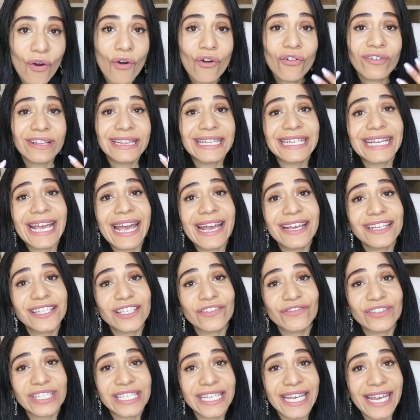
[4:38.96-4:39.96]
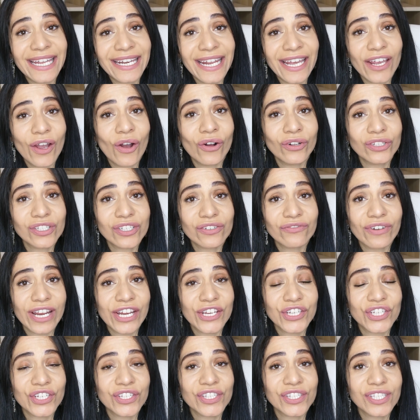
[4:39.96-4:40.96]
Or in the case of DNA
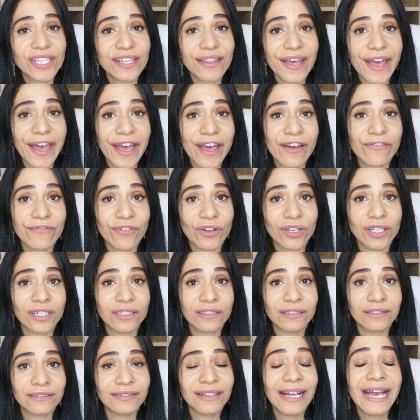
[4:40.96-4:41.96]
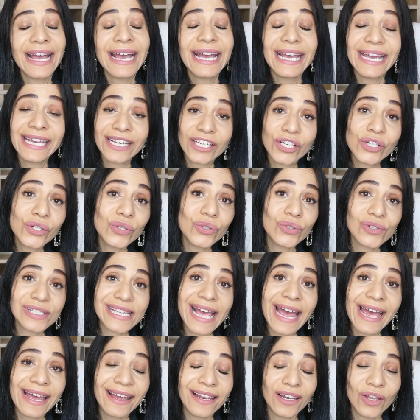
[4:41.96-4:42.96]
alterations to the hair follicle, it can cause
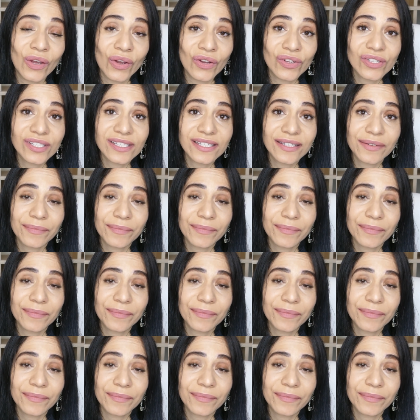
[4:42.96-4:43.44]
hair loss.